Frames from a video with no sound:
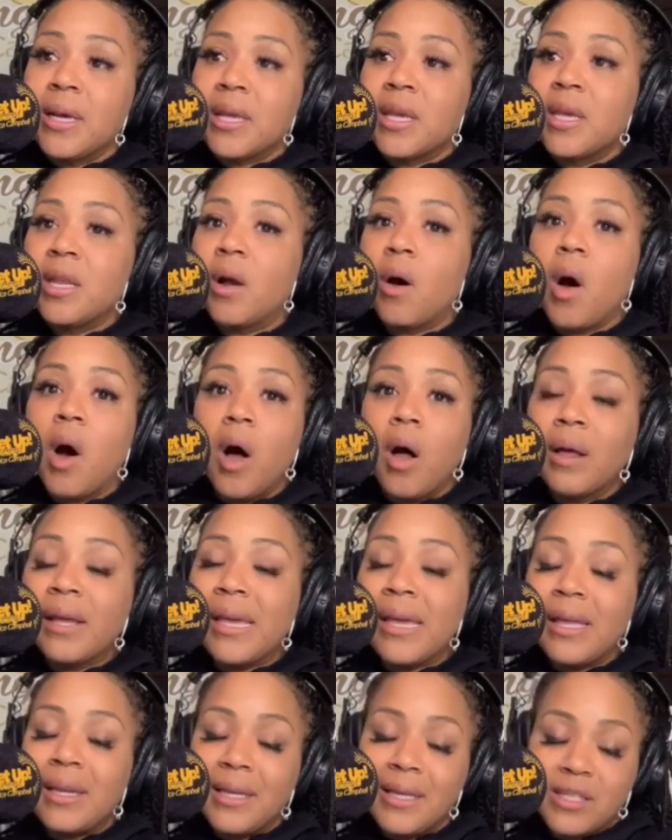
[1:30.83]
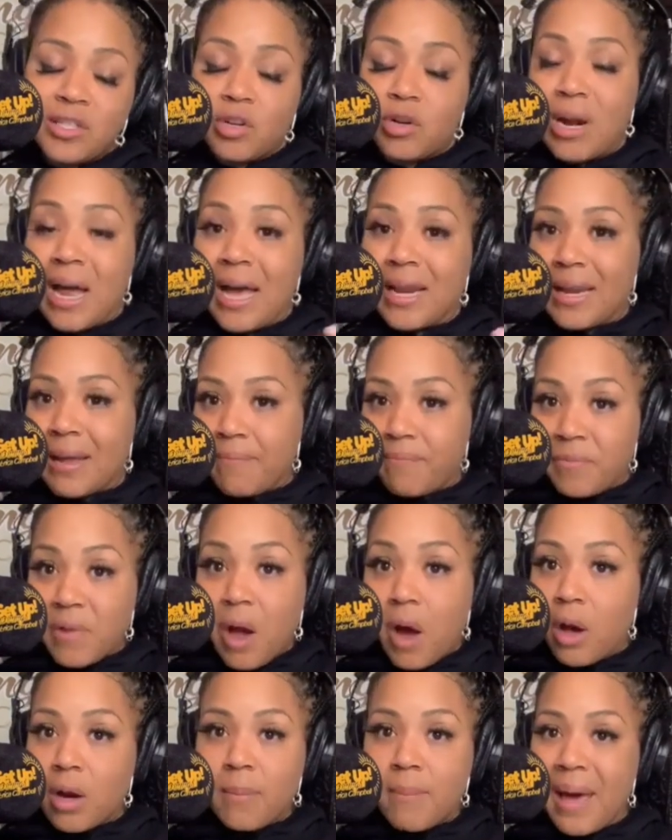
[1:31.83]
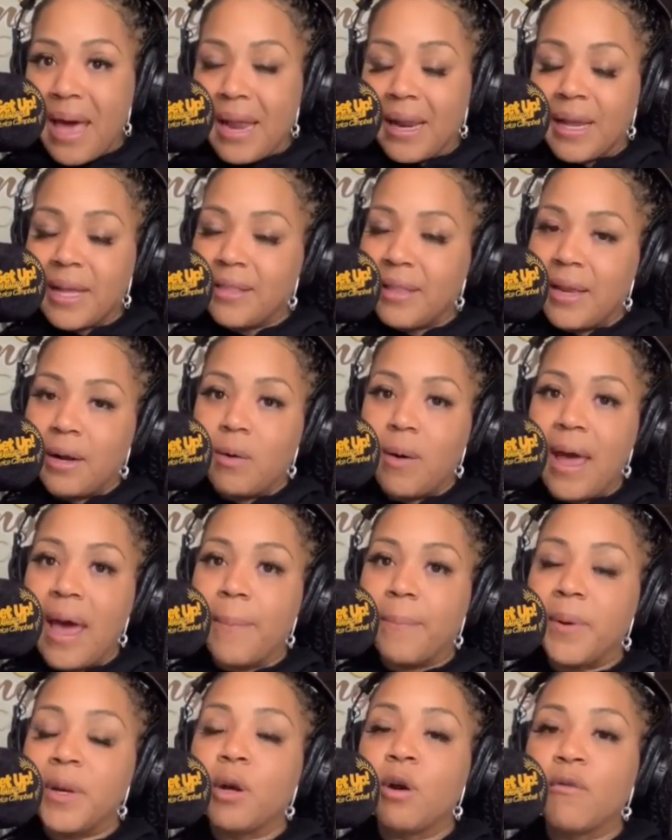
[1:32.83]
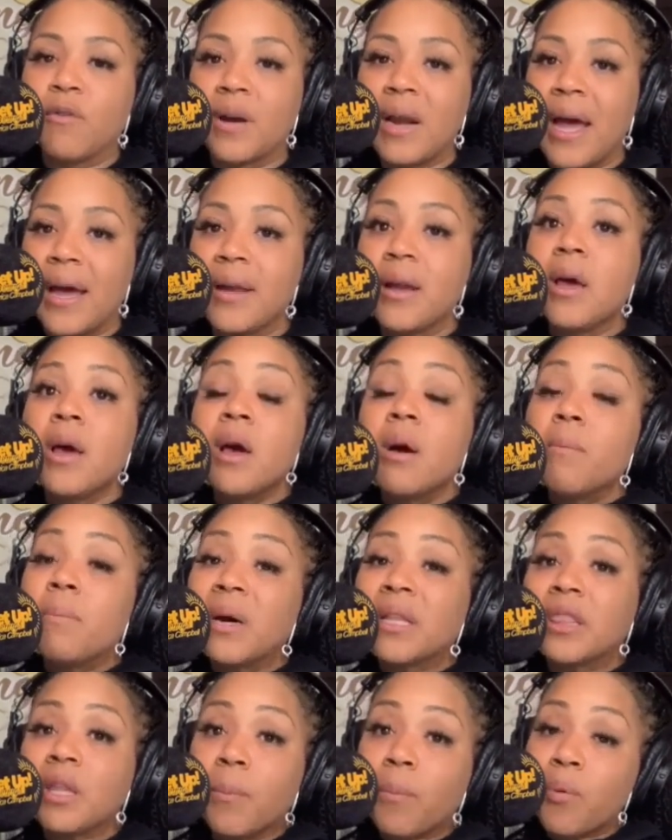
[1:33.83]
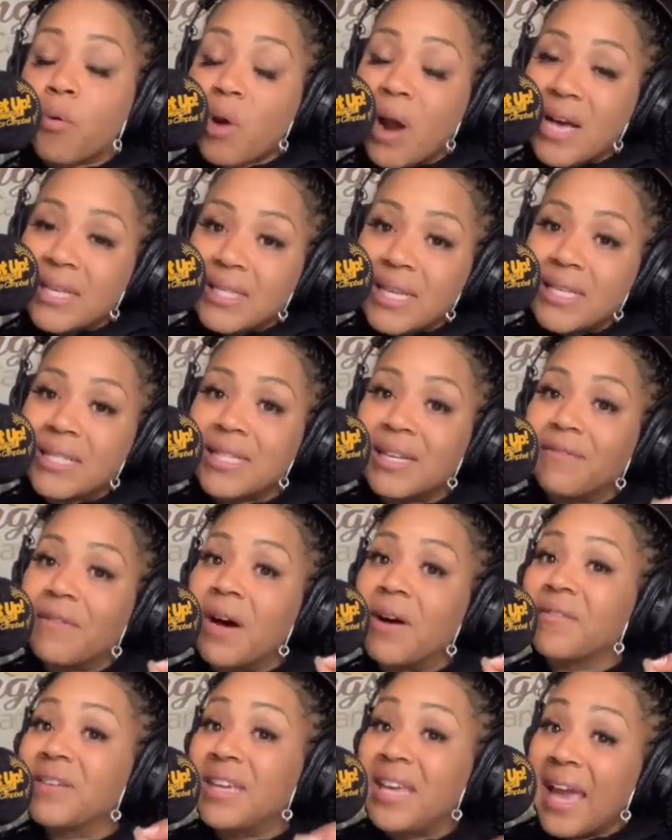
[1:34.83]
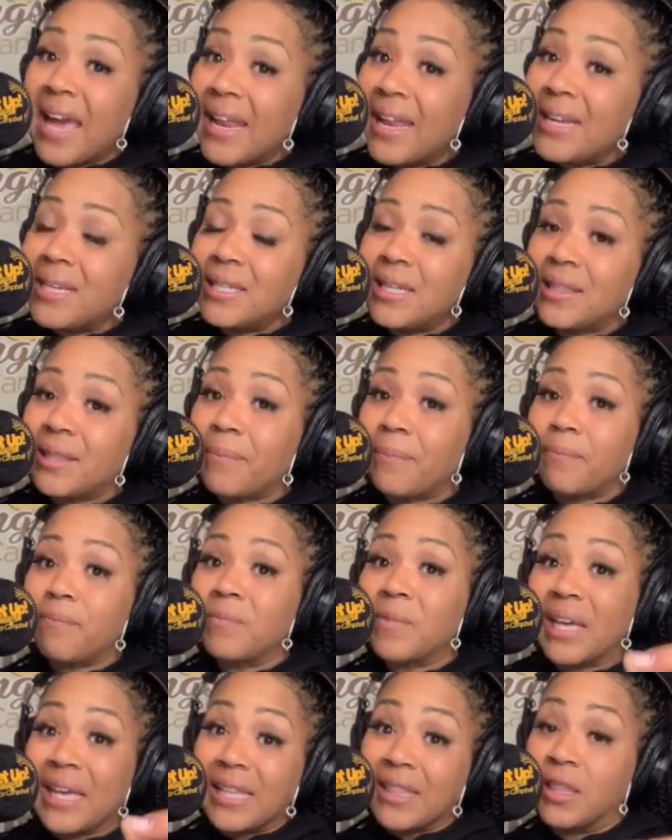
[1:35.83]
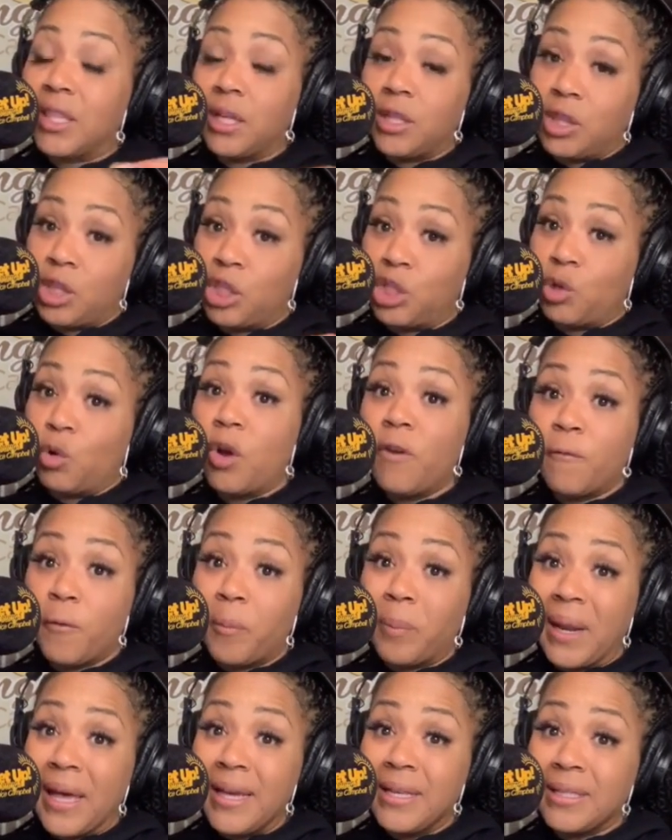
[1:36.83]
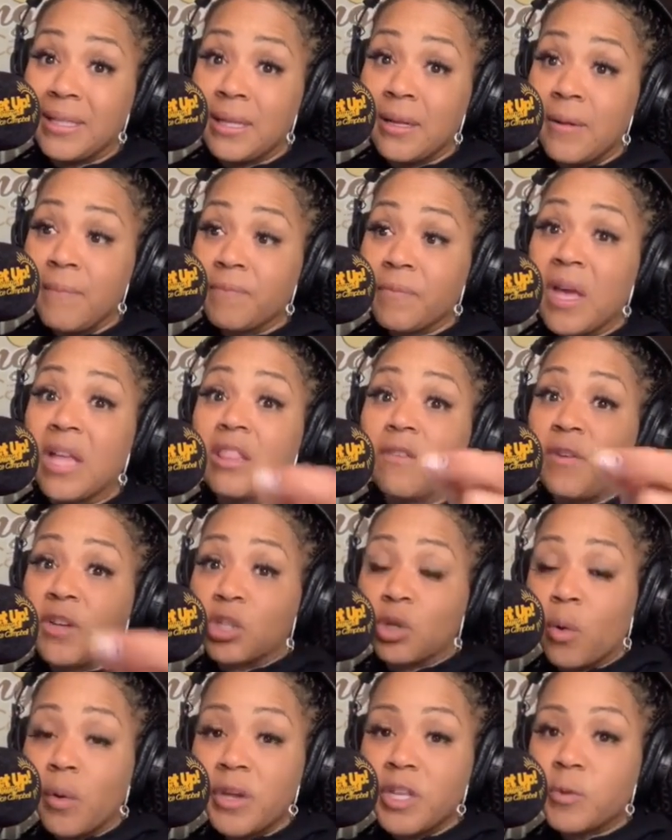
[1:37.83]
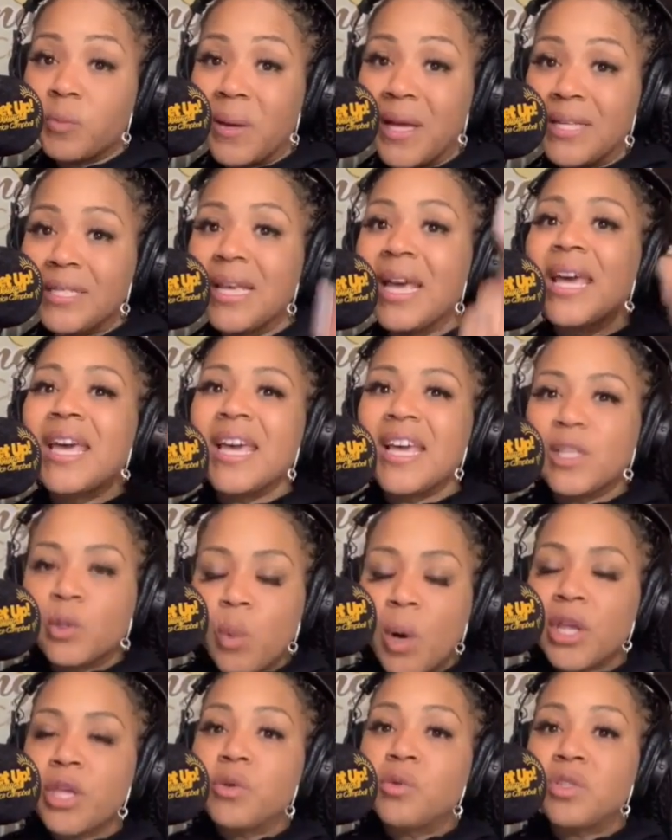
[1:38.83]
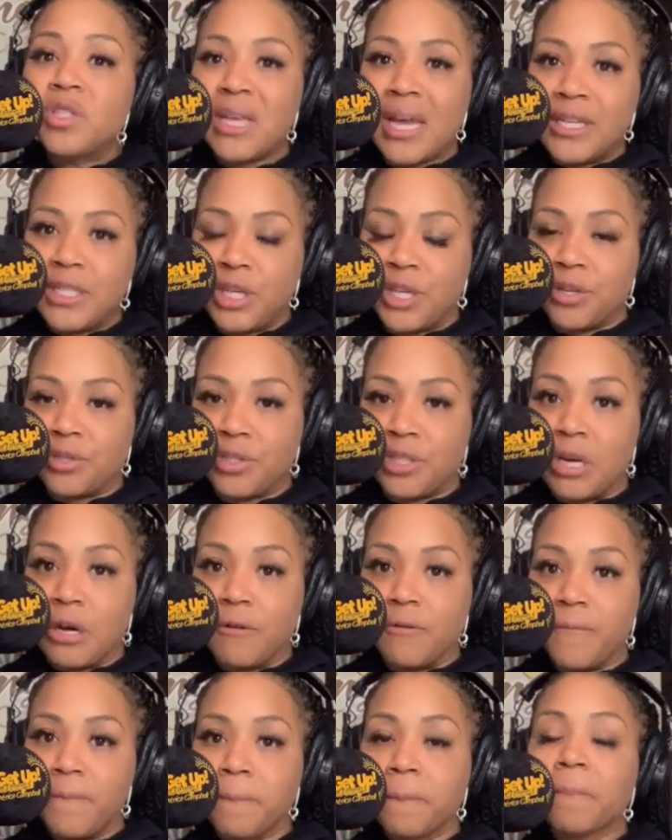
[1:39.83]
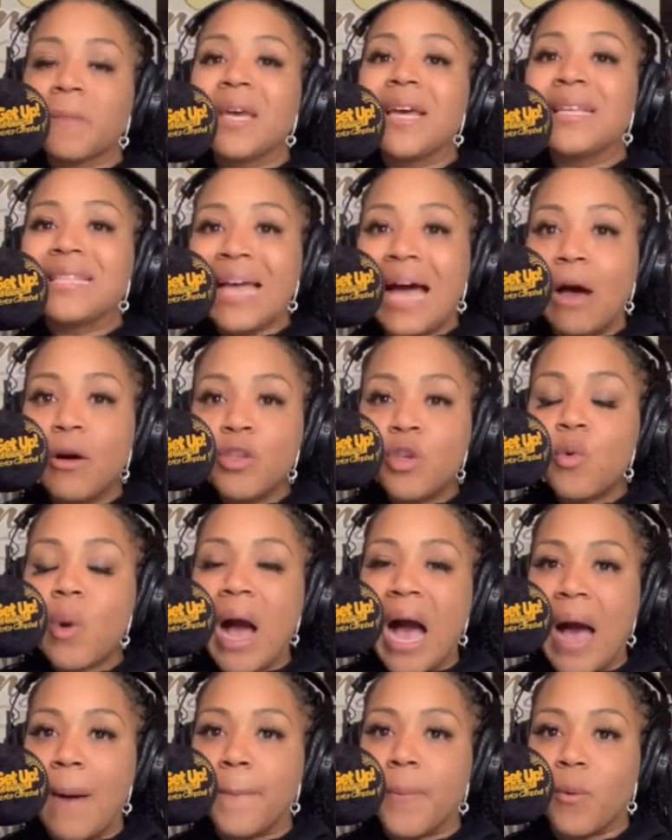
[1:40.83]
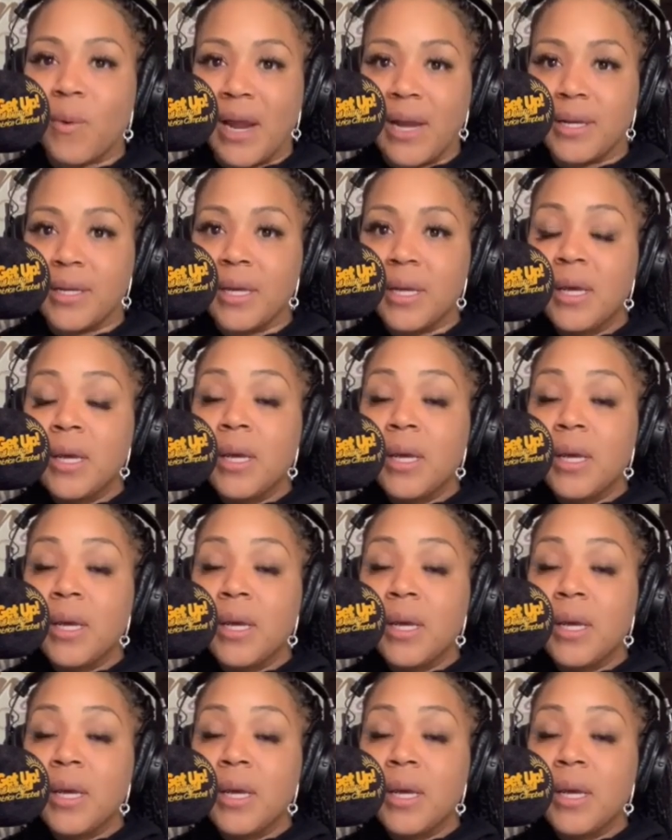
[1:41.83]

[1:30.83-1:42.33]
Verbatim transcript: You know, all healings are not automatic and they don't happen overnight. But the process of, of getting to the, the, the, the joyful place and the victorious place is what you say to yourself is how you operate.